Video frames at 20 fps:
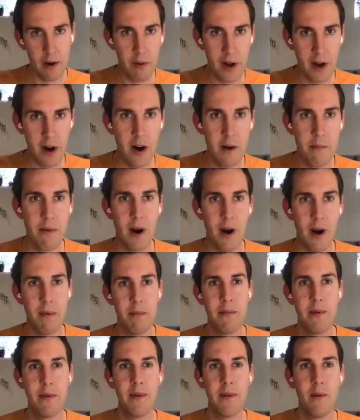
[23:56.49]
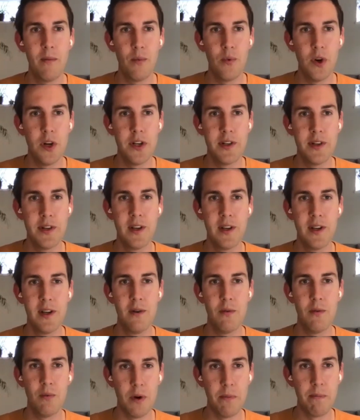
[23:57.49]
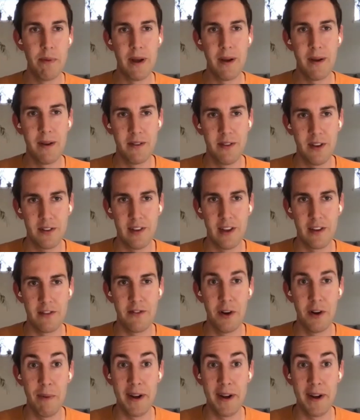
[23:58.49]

really hard problem would would be successful.